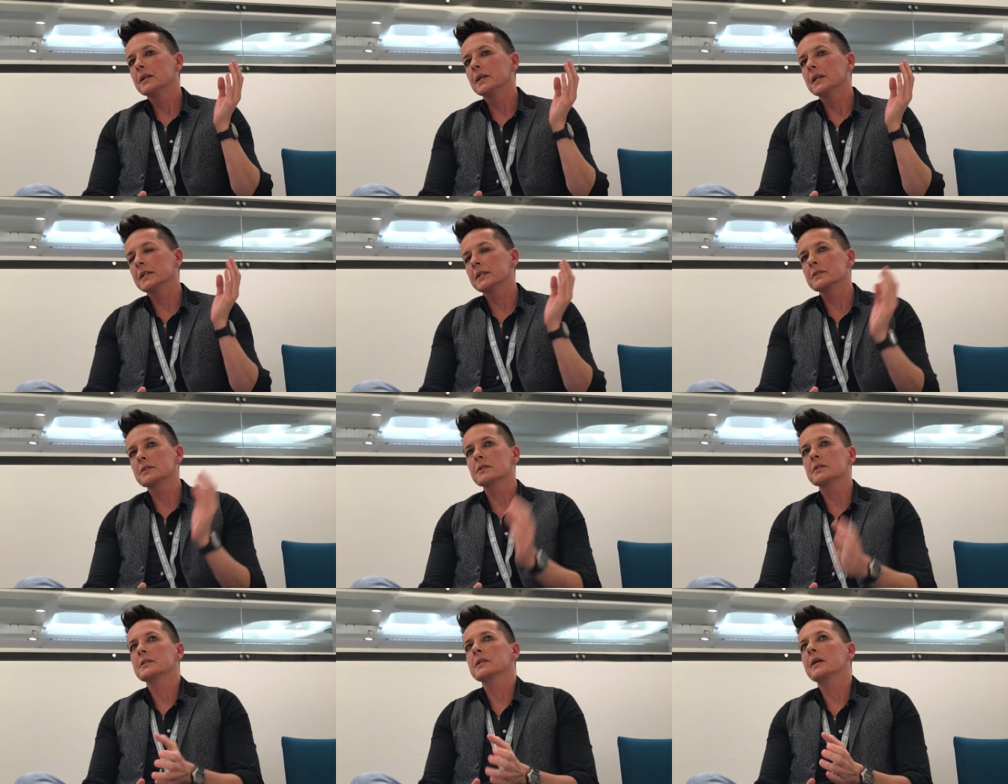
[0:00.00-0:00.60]
And
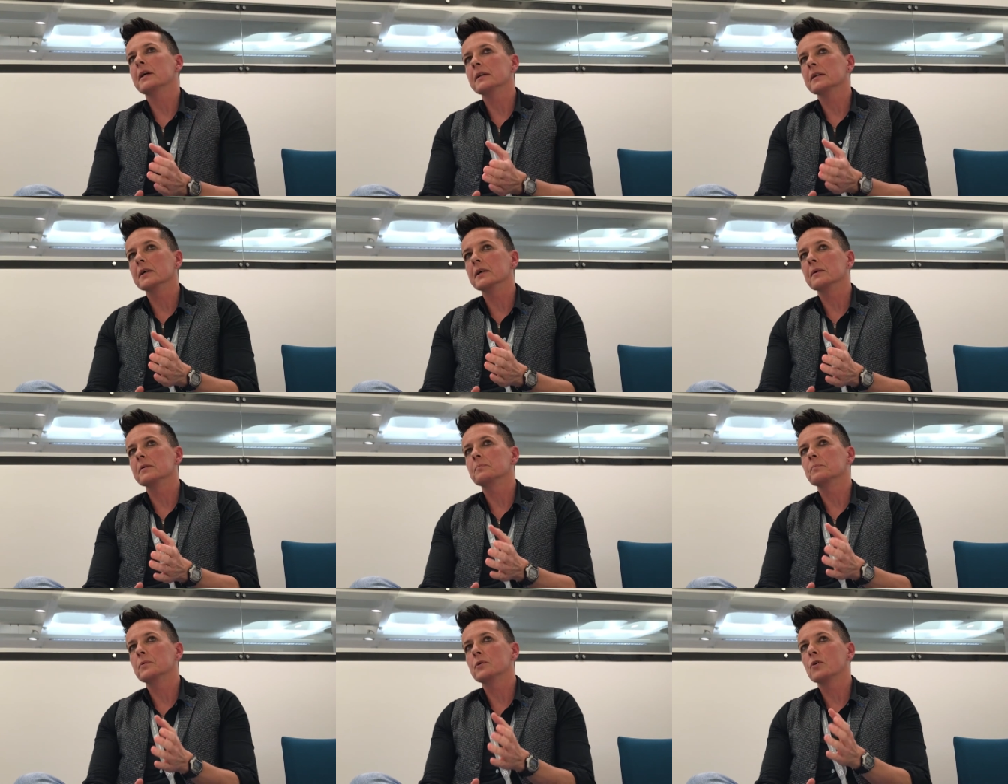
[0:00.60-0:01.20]
as I sat
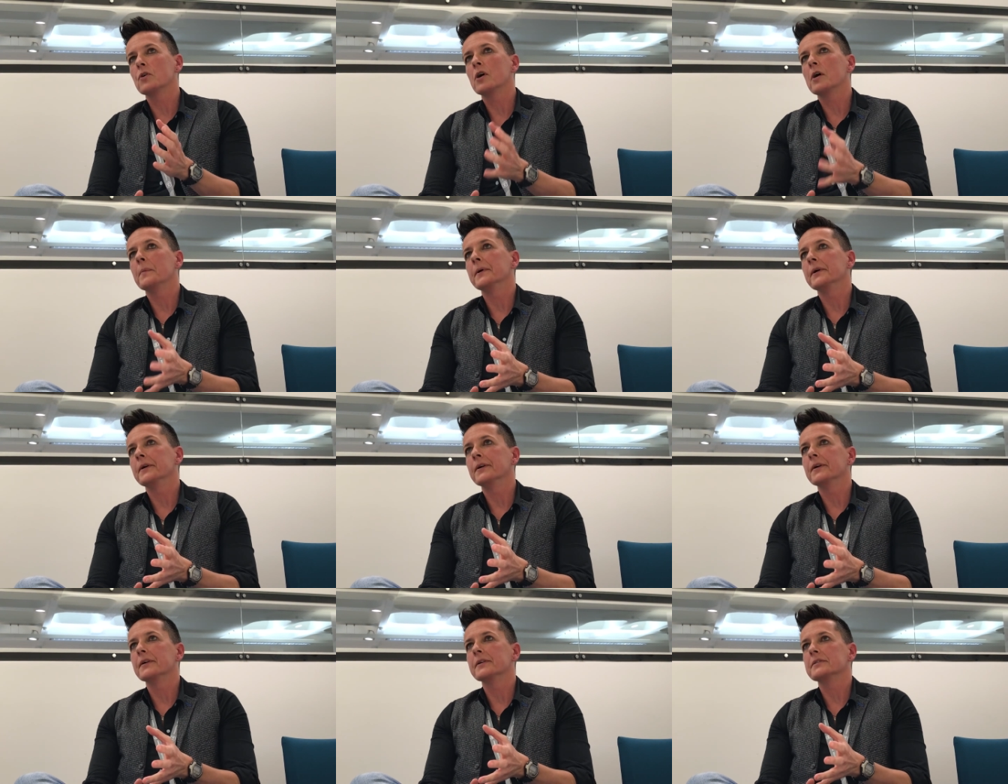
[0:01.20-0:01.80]
there crying
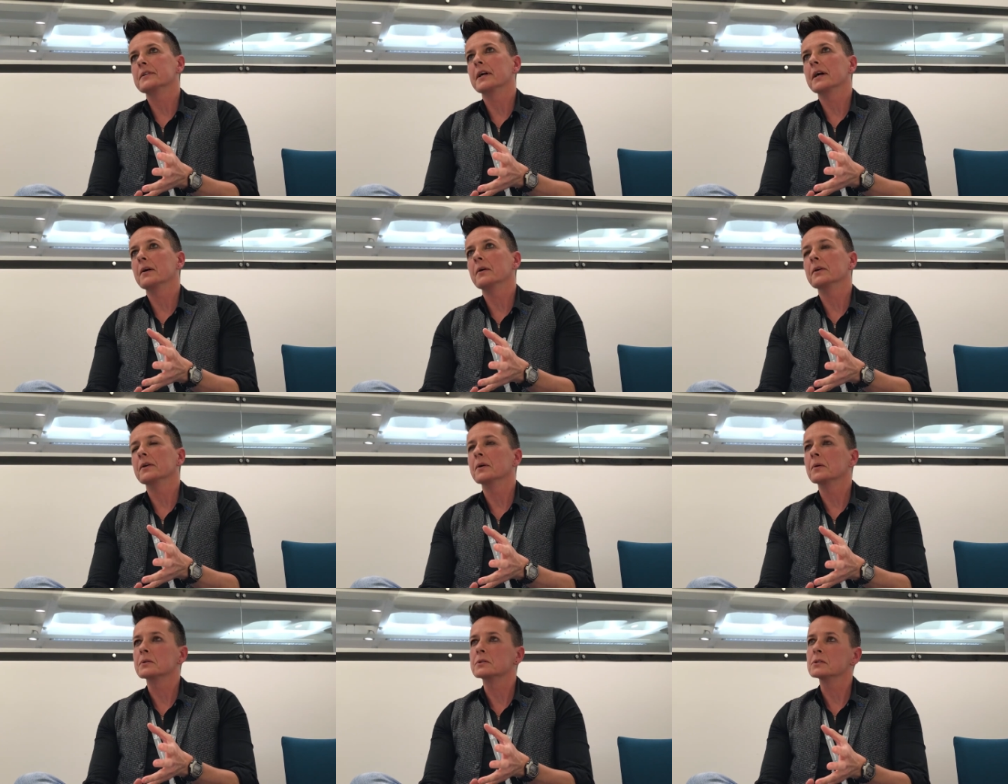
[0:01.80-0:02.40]
my eyes out
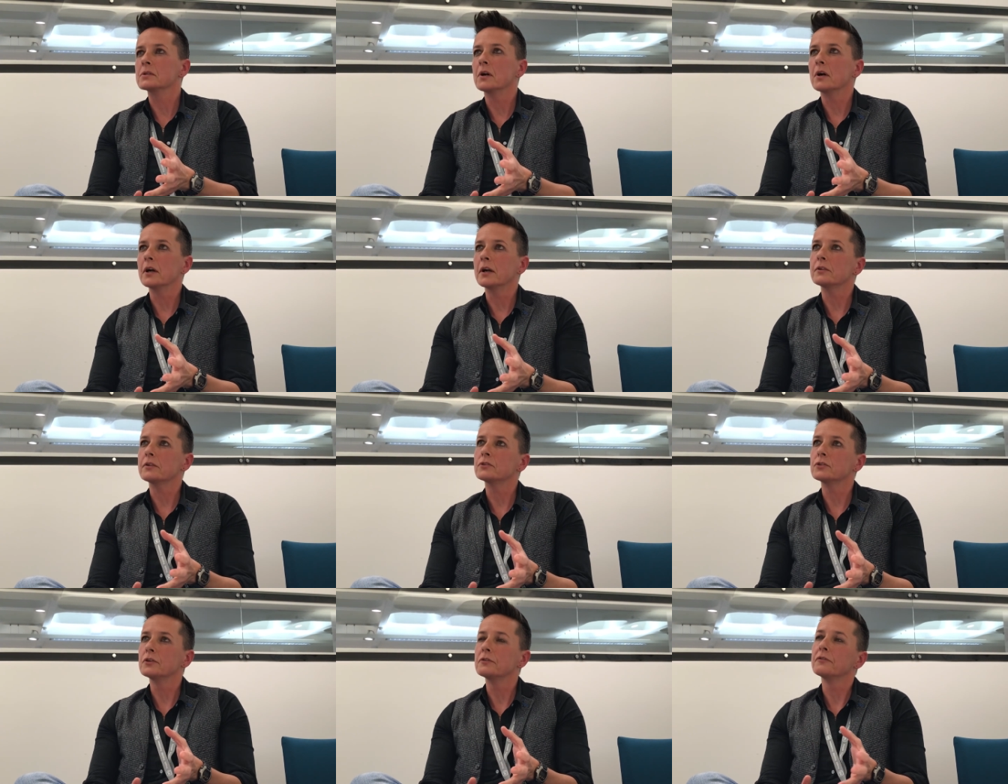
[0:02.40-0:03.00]
and I was
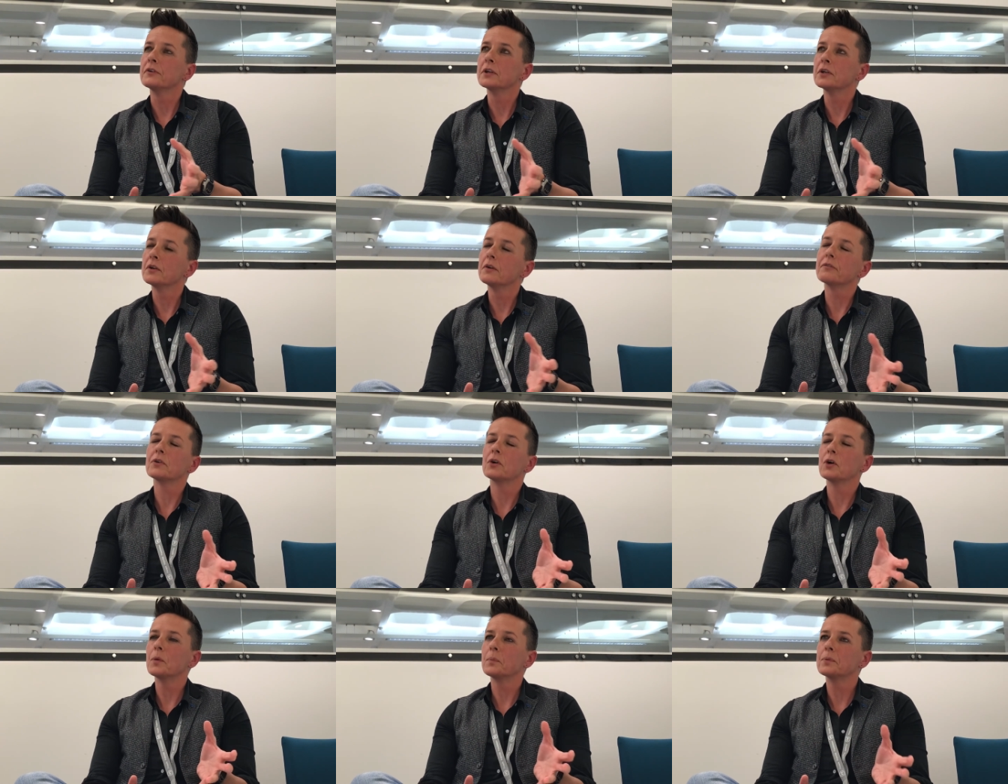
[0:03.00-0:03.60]
like, do you think
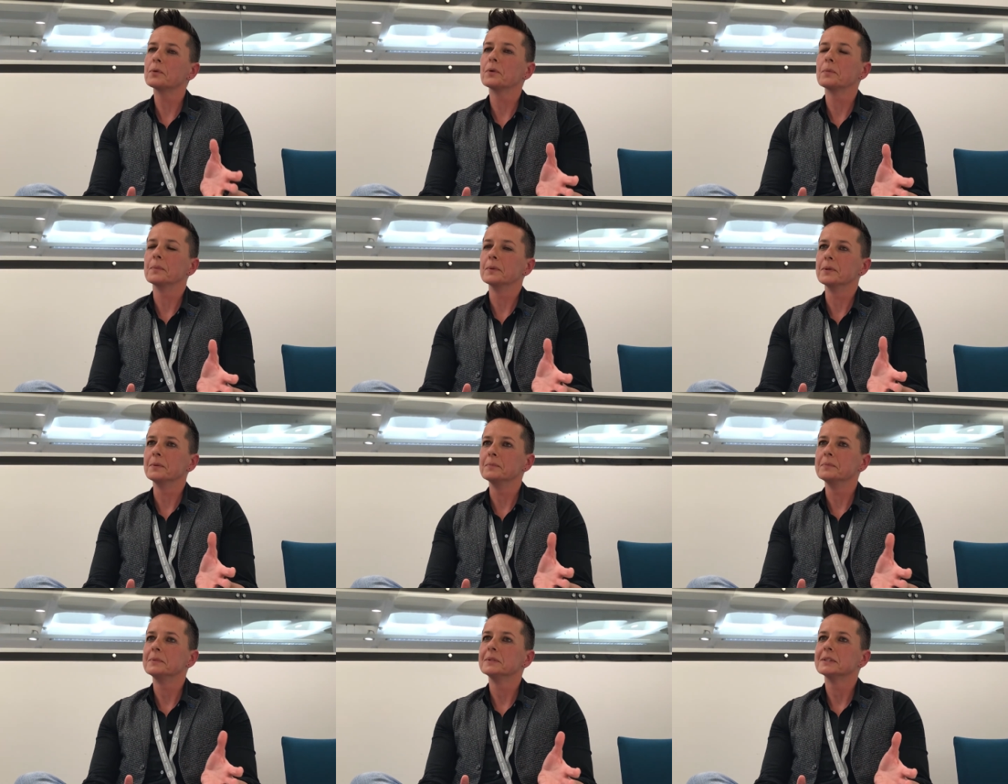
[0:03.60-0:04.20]
I've got a
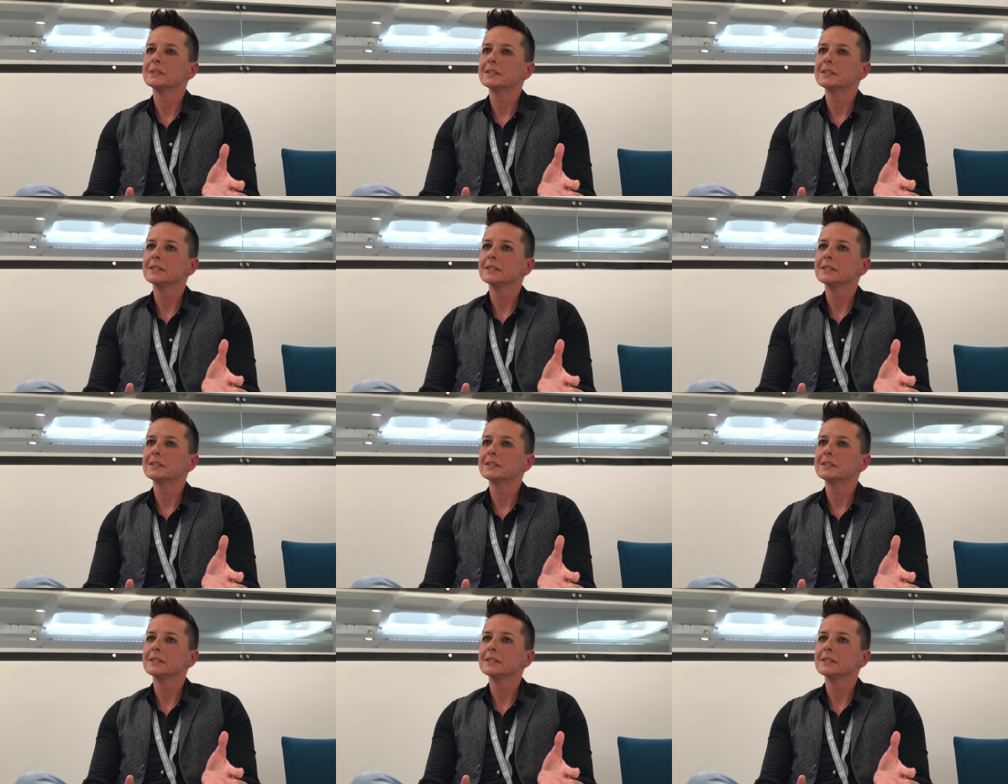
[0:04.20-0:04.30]
problem?